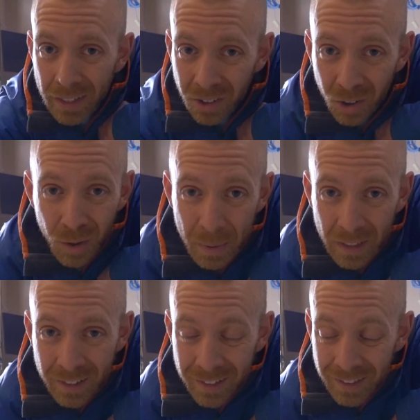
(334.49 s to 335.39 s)
And in our
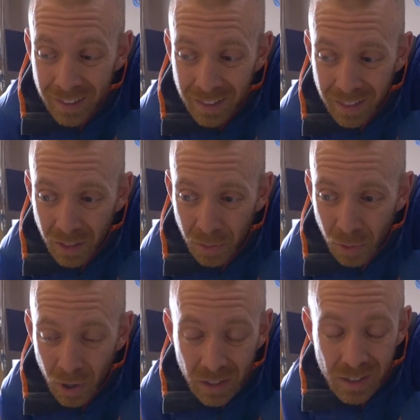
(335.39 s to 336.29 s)
opinion, the
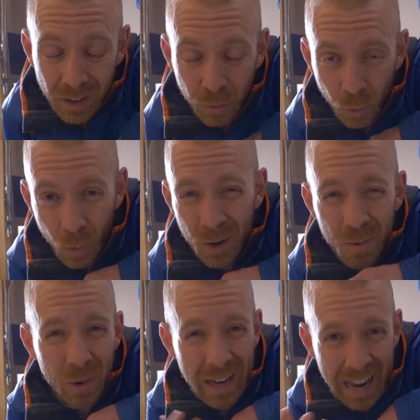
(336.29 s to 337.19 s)
thoughts of
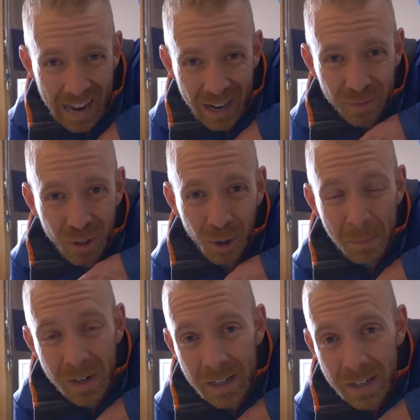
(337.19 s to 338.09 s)
what we have in our
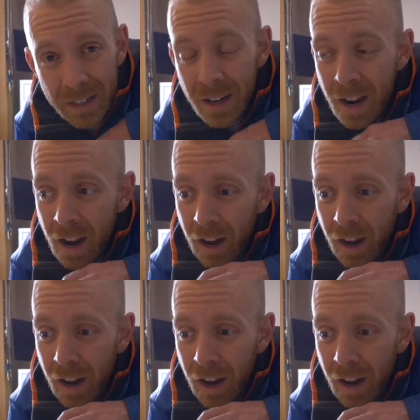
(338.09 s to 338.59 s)
mind,